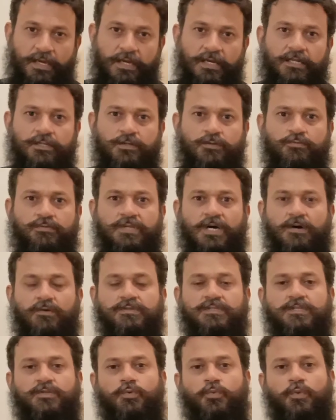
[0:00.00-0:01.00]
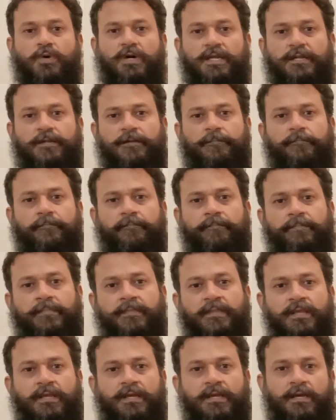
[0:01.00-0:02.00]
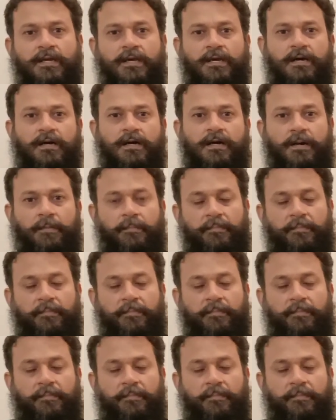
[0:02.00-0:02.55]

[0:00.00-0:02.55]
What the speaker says: In 2001, a